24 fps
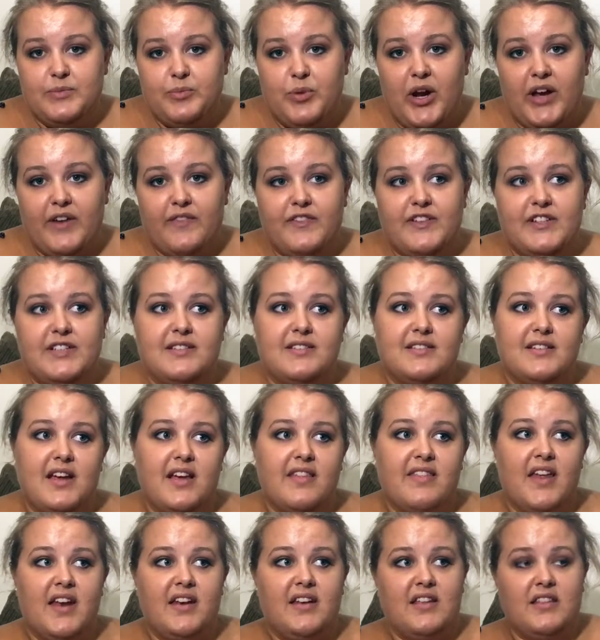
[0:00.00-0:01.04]
breakfast
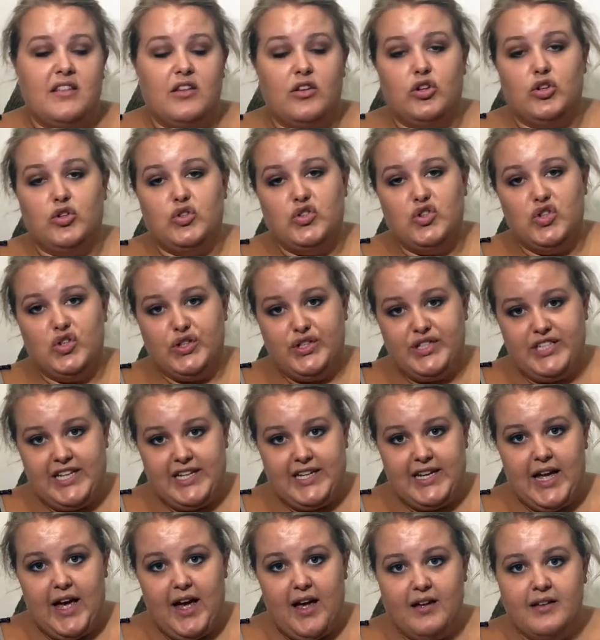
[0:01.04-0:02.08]
and then either lunch or
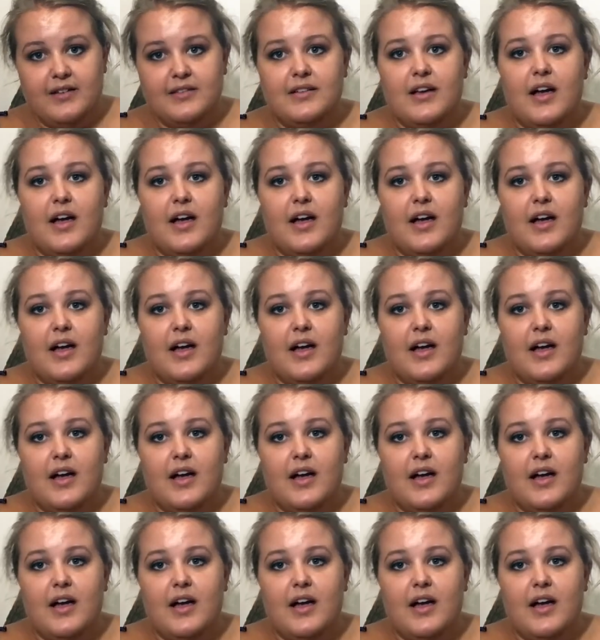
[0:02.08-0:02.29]
dinner.